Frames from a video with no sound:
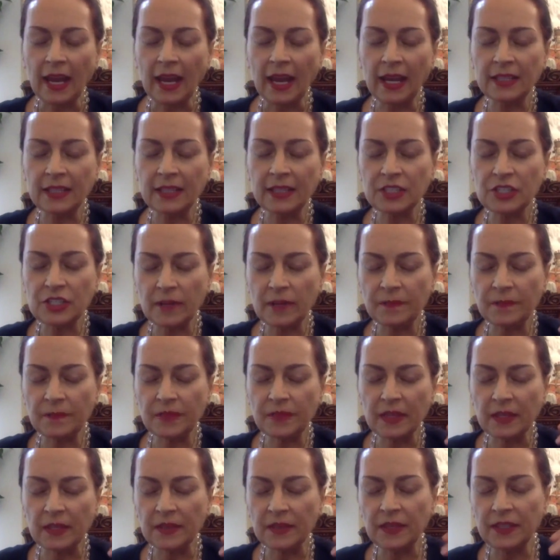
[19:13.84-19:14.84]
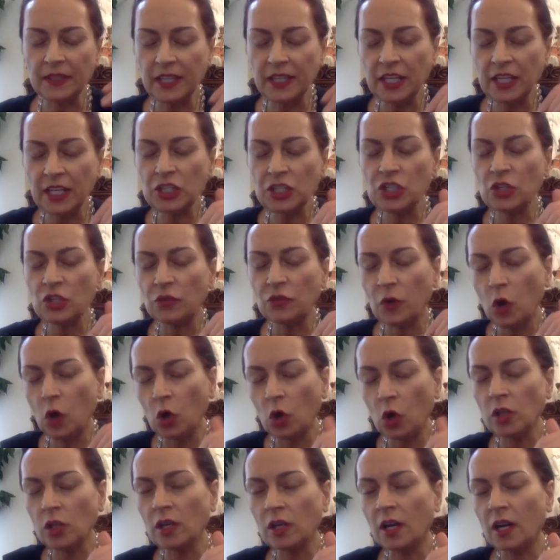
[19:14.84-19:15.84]
And the nature
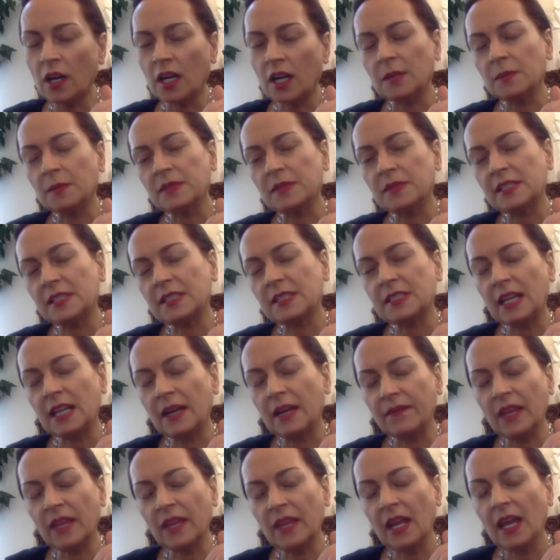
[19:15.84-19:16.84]
of holograms